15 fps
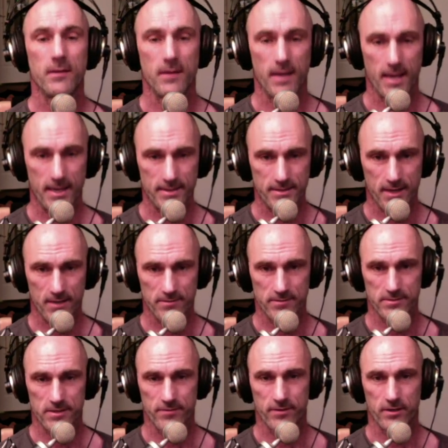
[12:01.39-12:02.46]

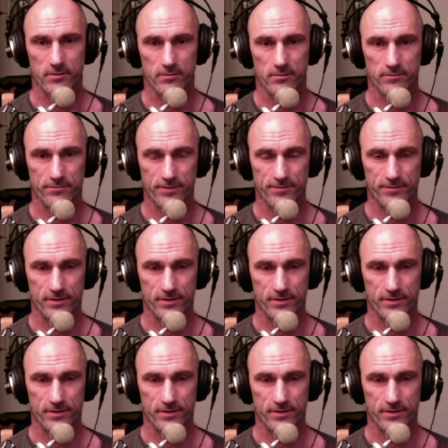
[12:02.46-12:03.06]
8,750.